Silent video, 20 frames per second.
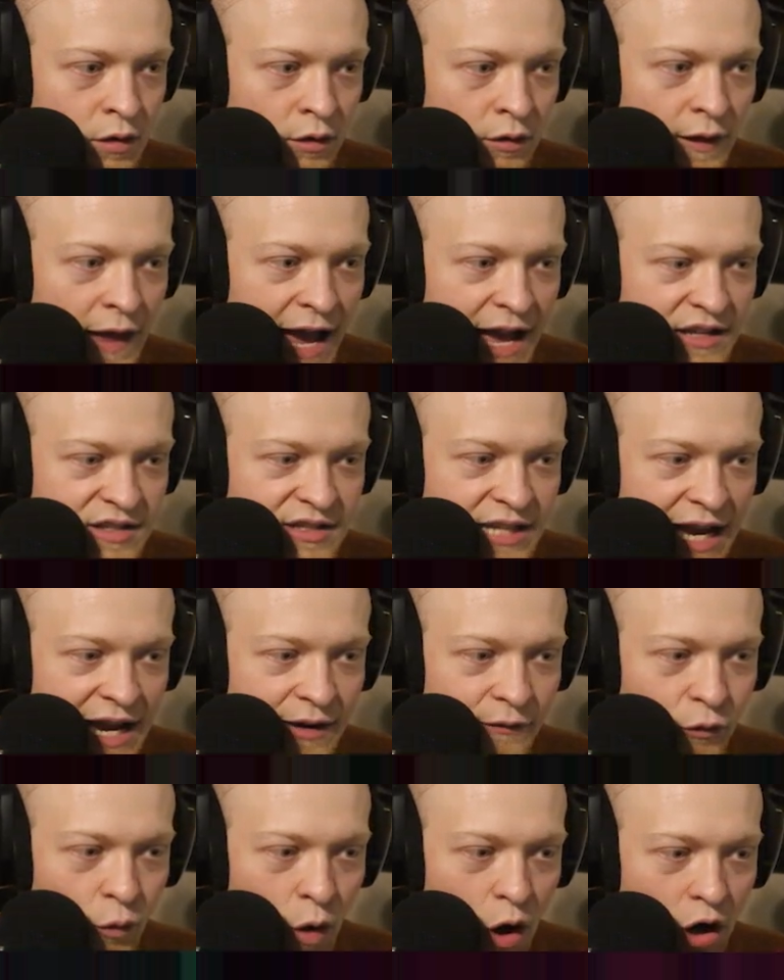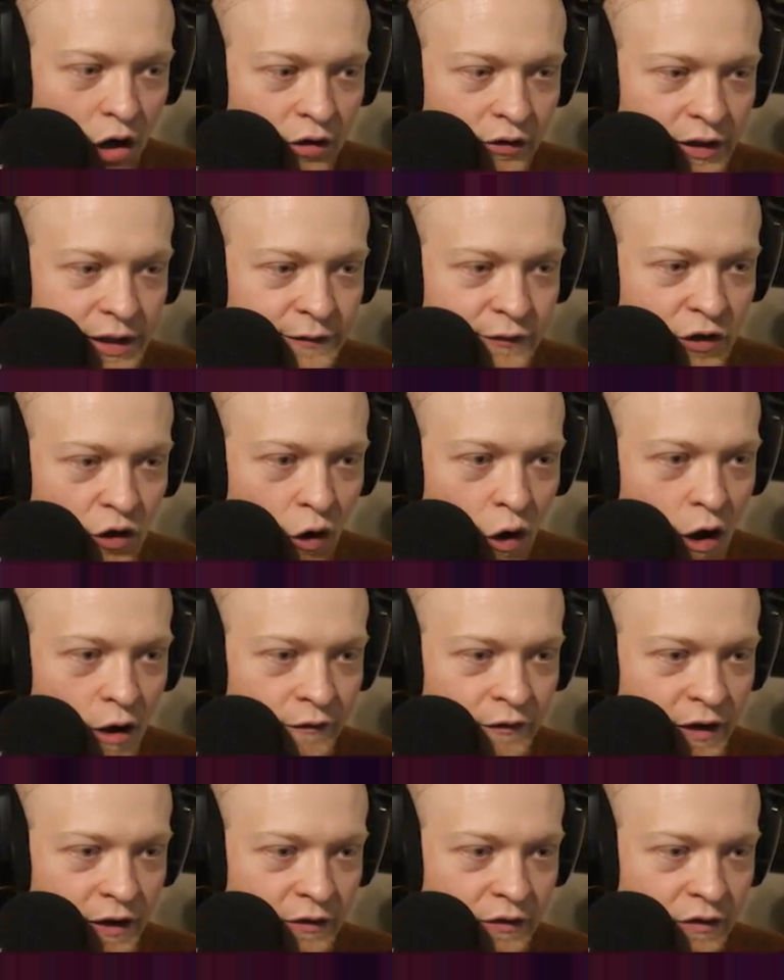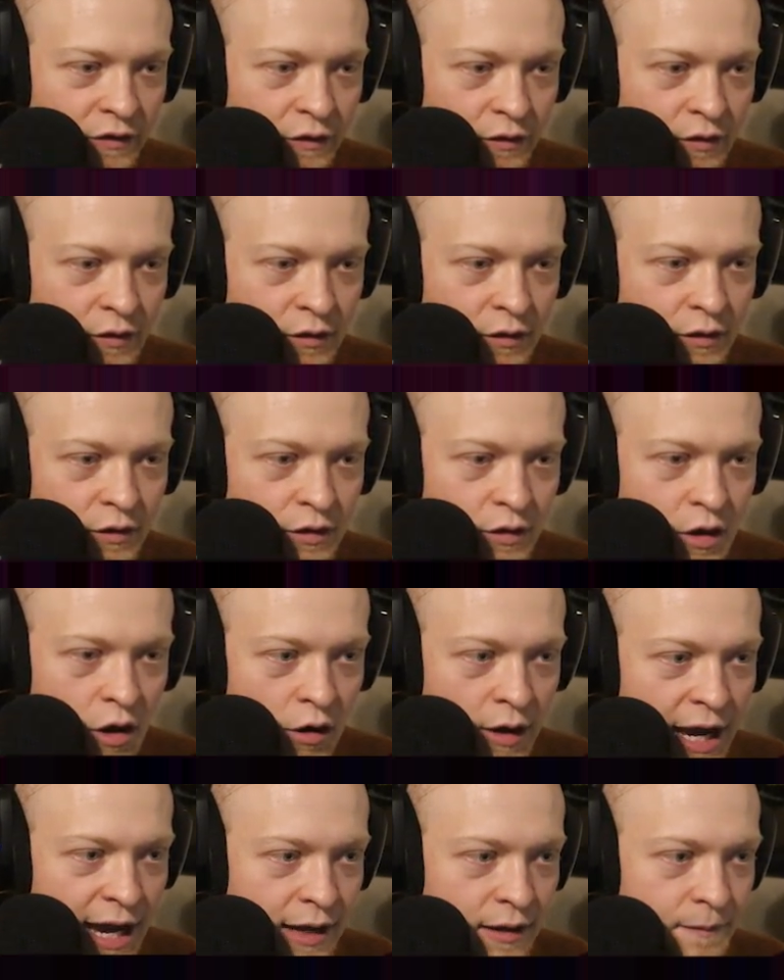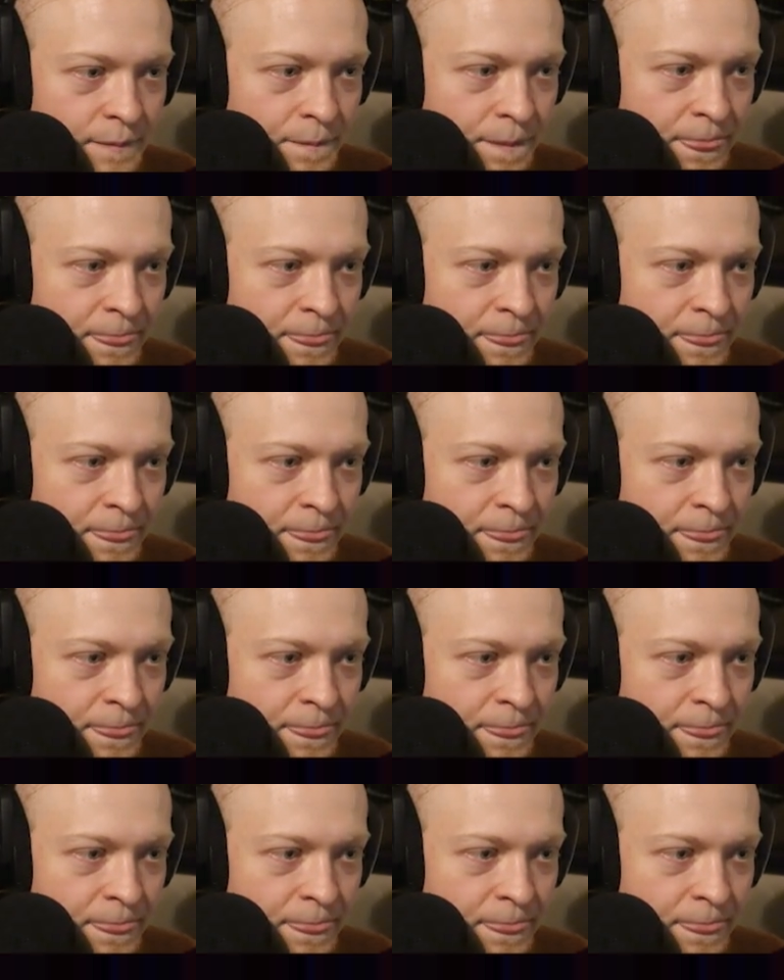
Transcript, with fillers: Last day of work, leave your office. Okay.